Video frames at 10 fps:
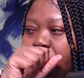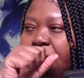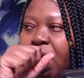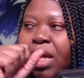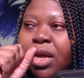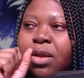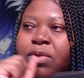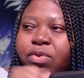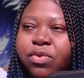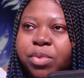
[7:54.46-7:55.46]

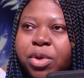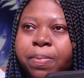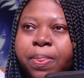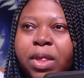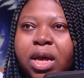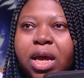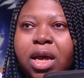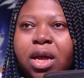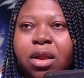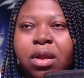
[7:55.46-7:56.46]
And
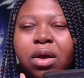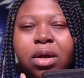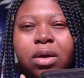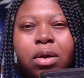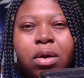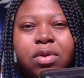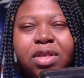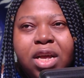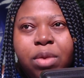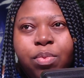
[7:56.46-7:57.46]
Stain
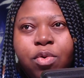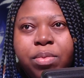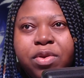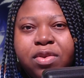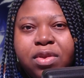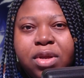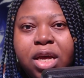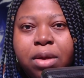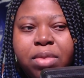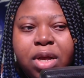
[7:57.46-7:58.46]
promised
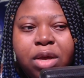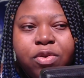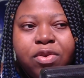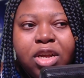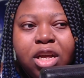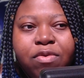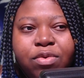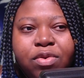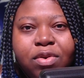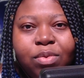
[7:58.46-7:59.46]
him that he was going to give
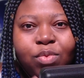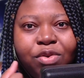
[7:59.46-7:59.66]
it to someone